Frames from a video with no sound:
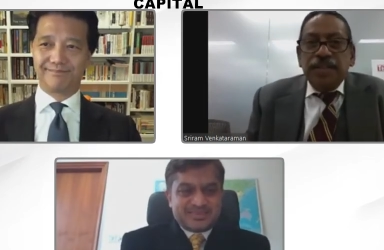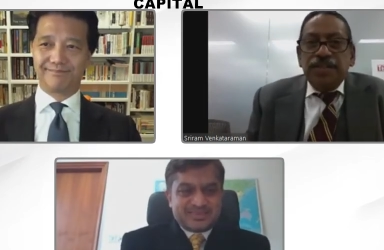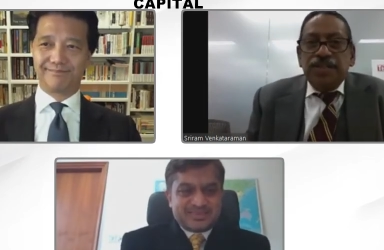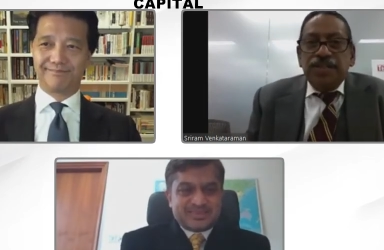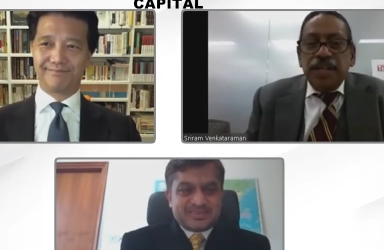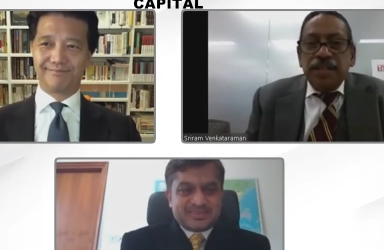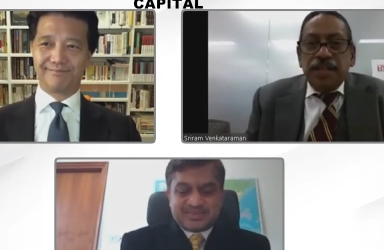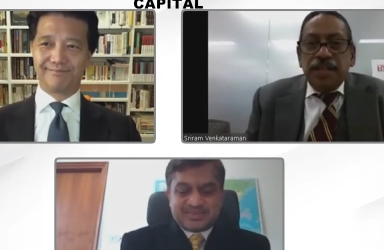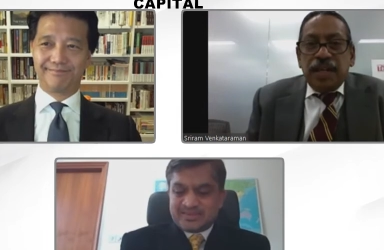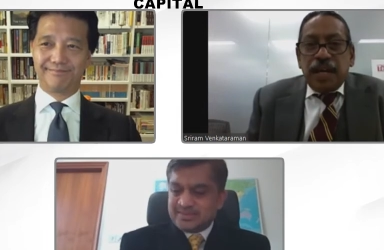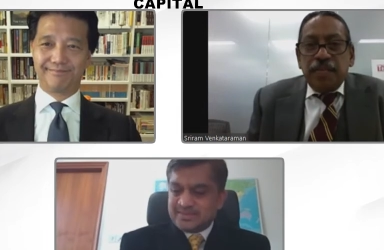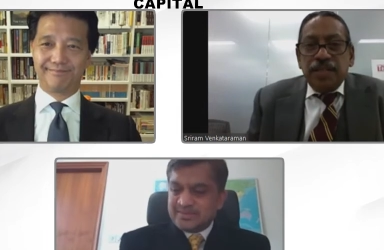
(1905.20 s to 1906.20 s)
Speaker 1: just change the
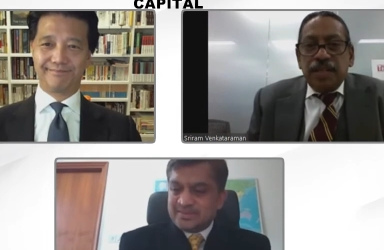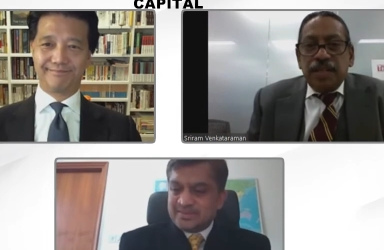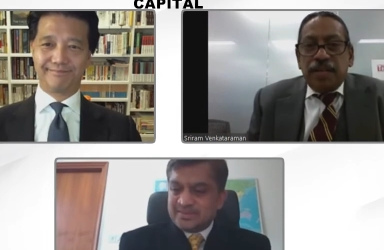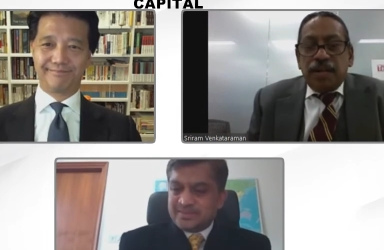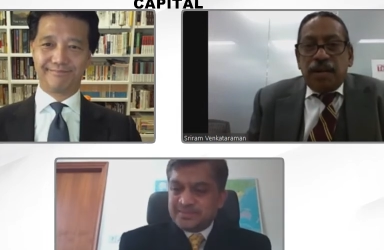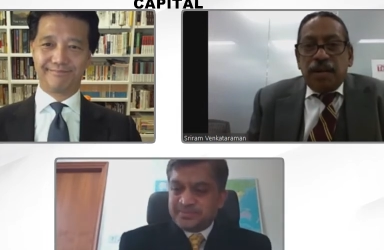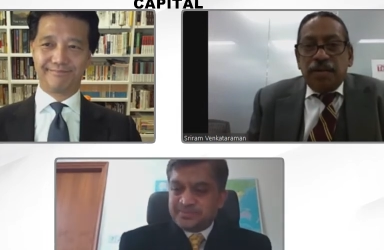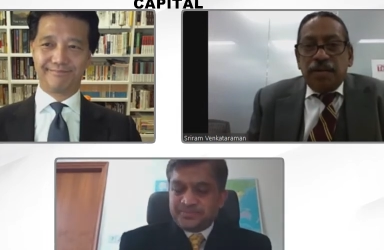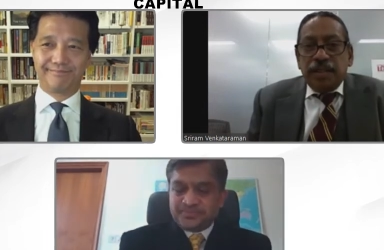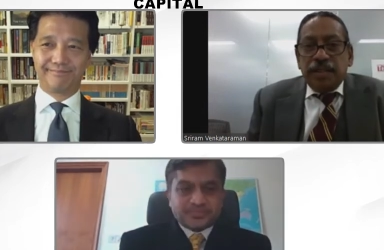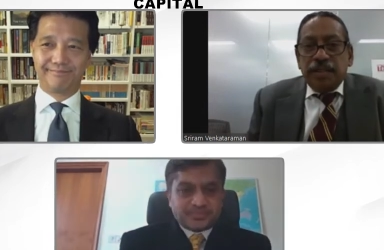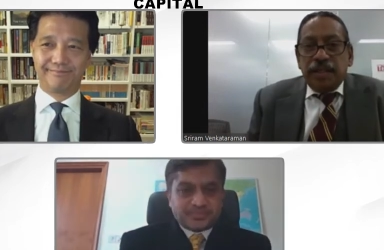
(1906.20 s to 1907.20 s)
dimension of the
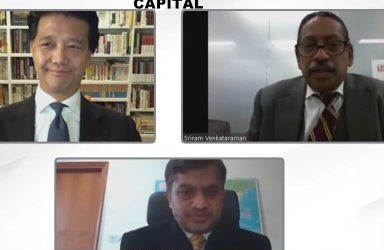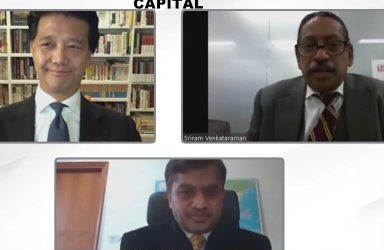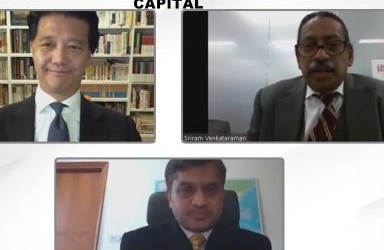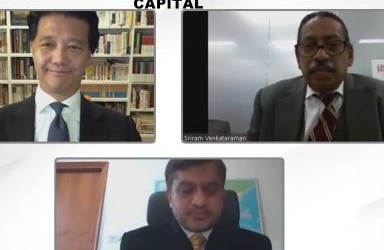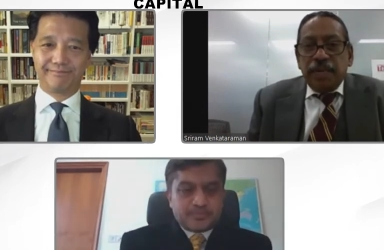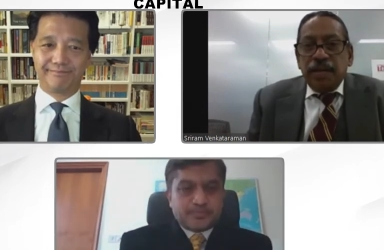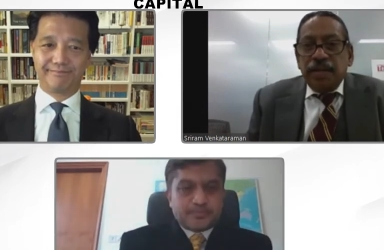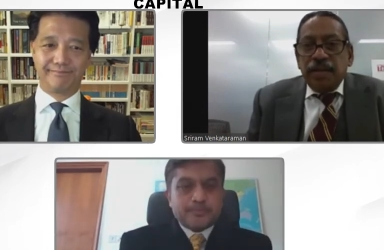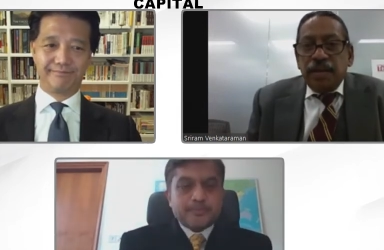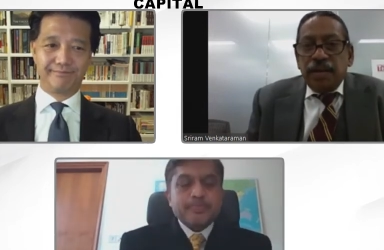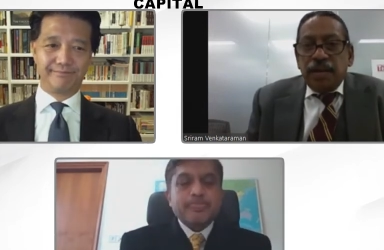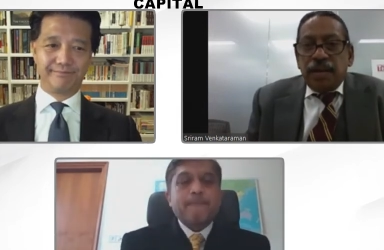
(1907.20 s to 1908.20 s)
conversation a little bit.
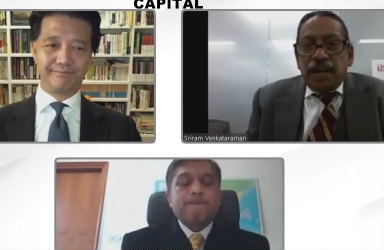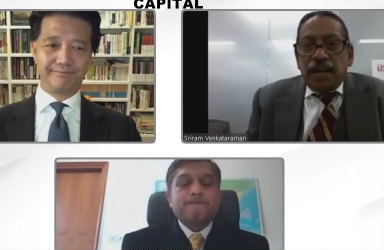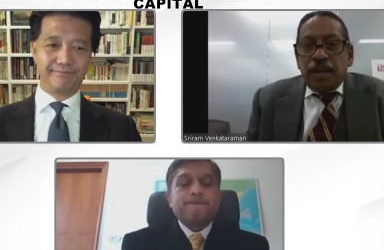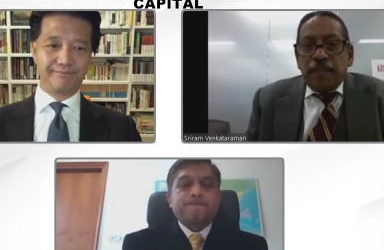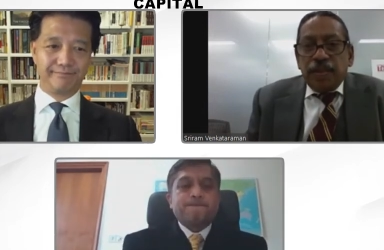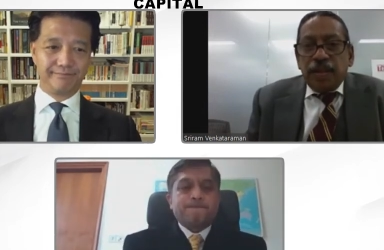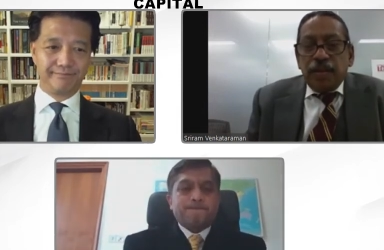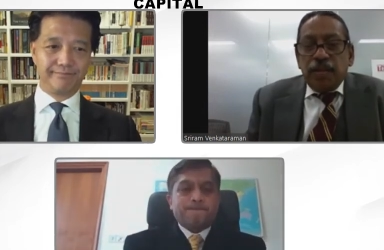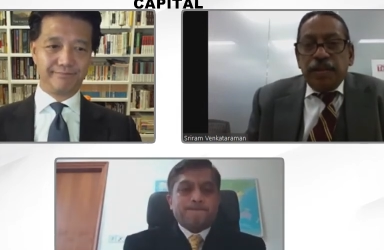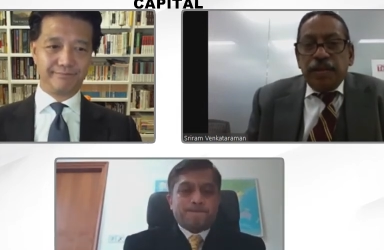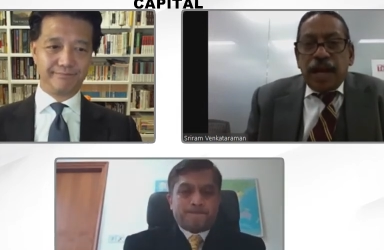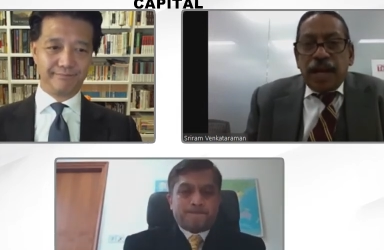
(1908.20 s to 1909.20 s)
Uh, you know,
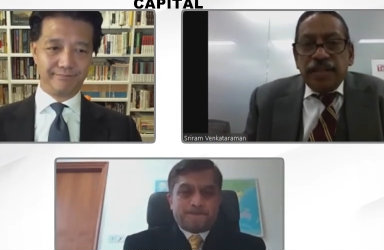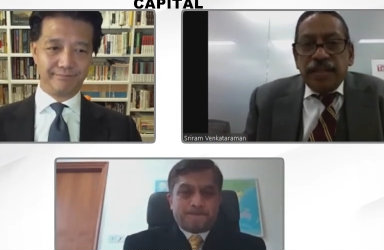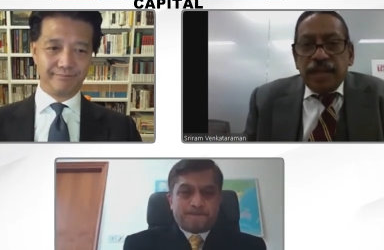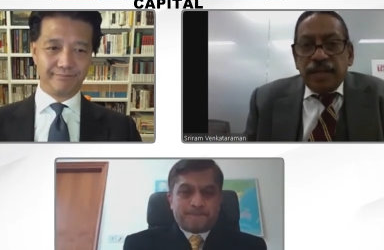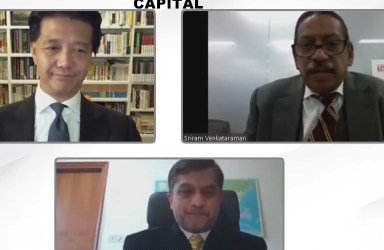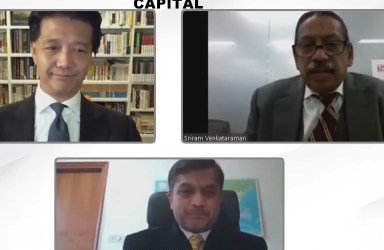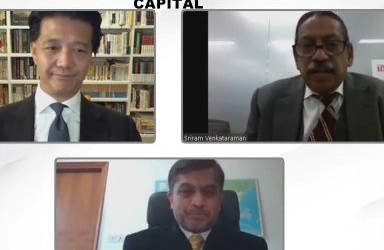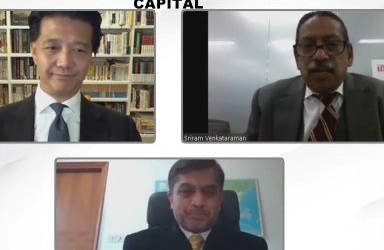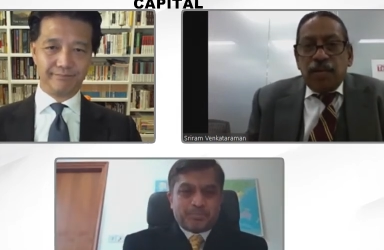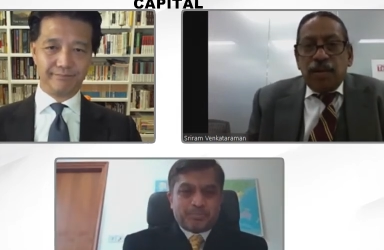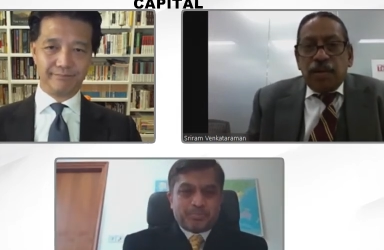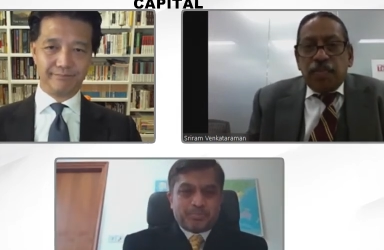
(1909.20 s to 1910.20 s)
the asset
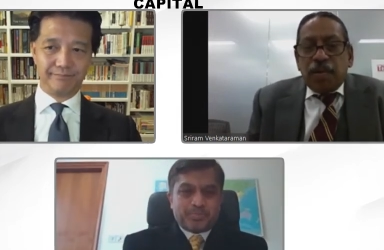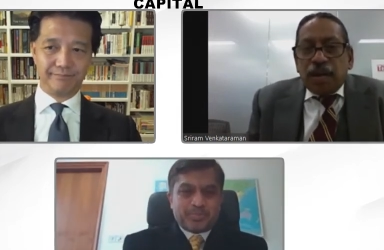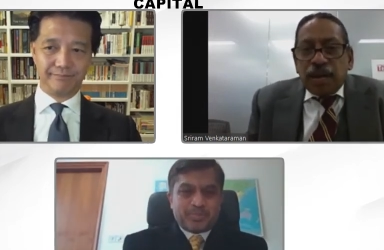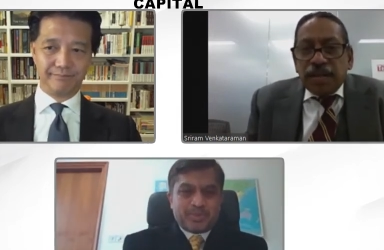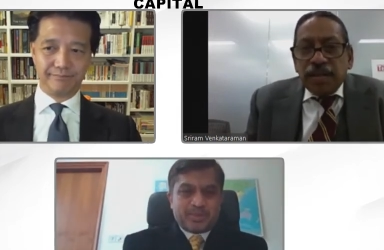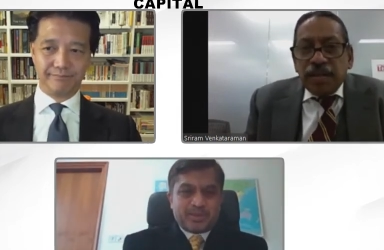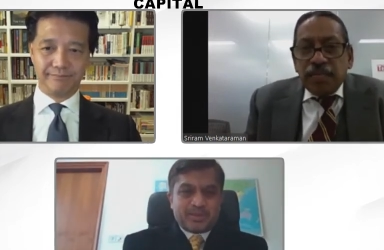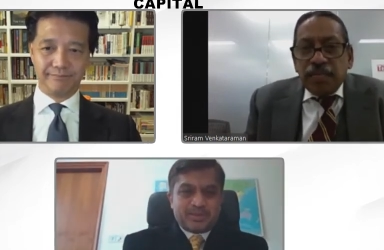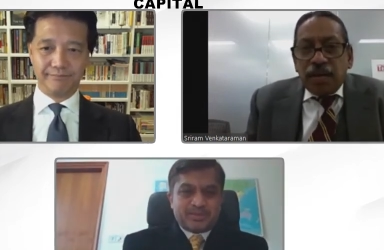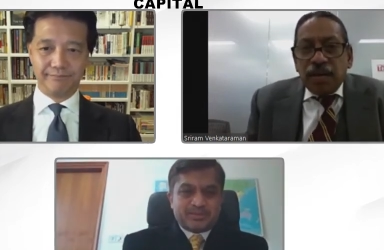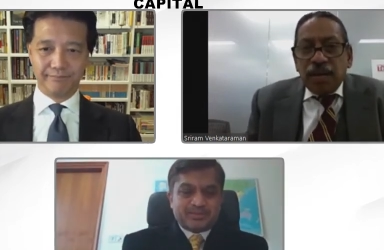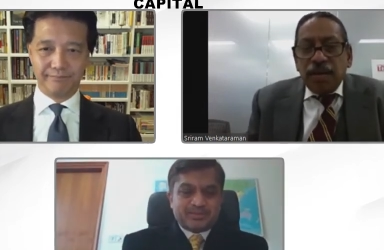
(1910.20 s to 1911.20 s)
owner progression
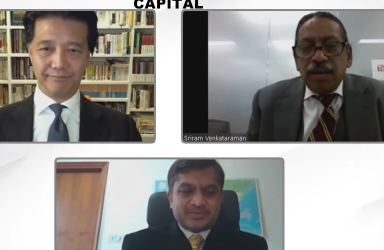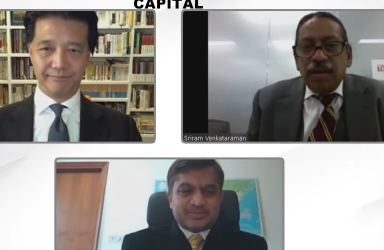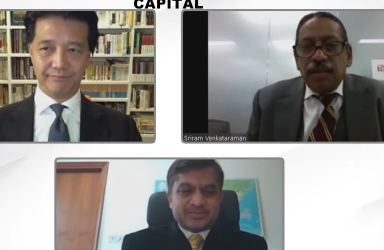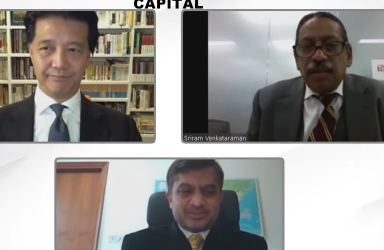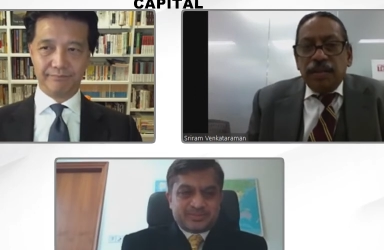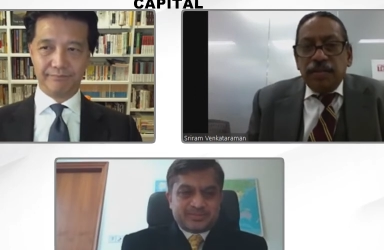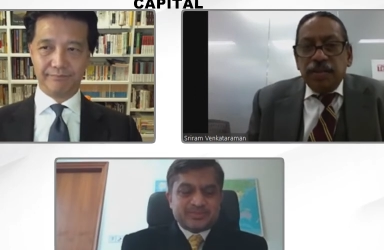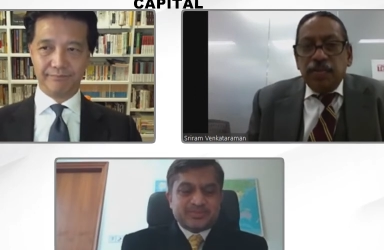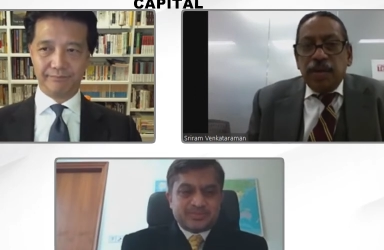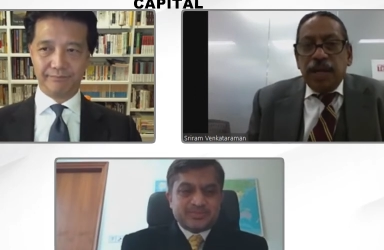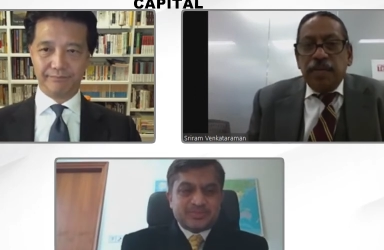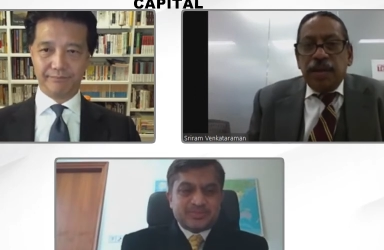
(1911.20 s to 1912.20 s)
model, that was
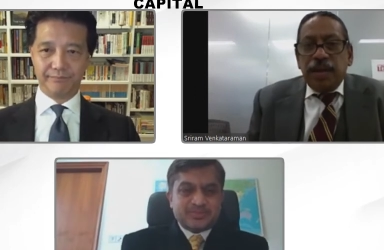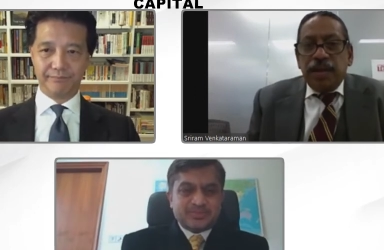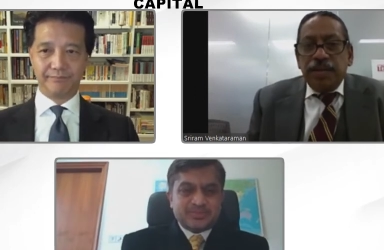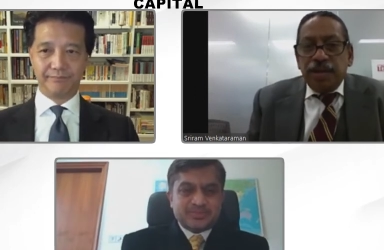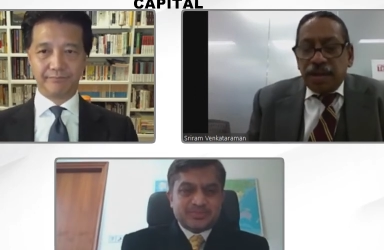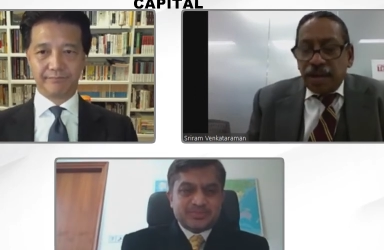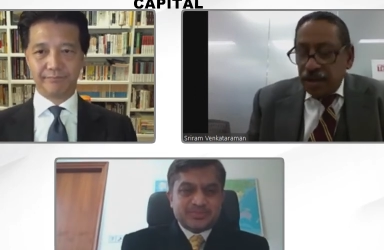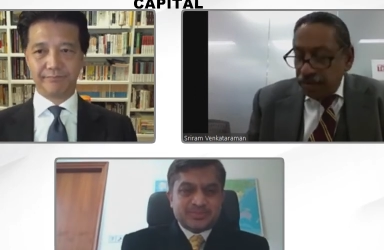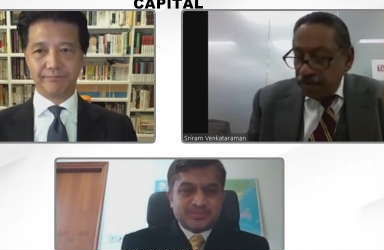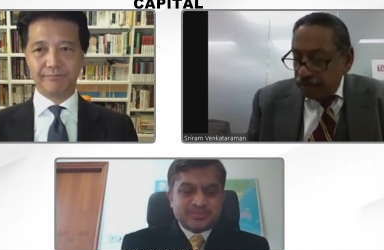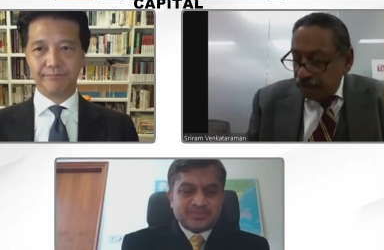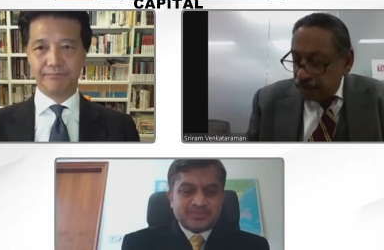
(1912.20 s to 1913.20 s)
very, very educative.